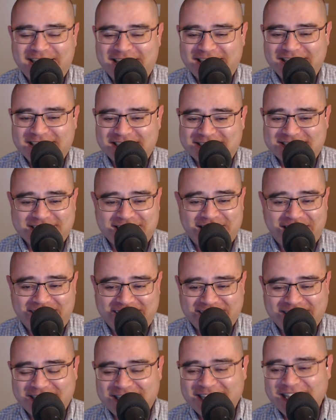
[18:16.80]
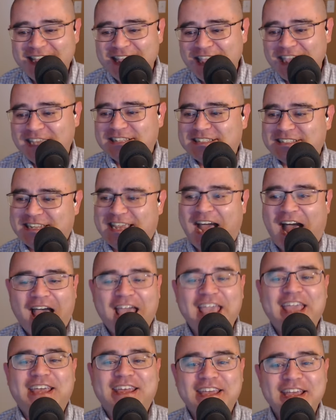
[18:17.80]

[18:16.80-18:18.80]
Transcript: It's like it's kind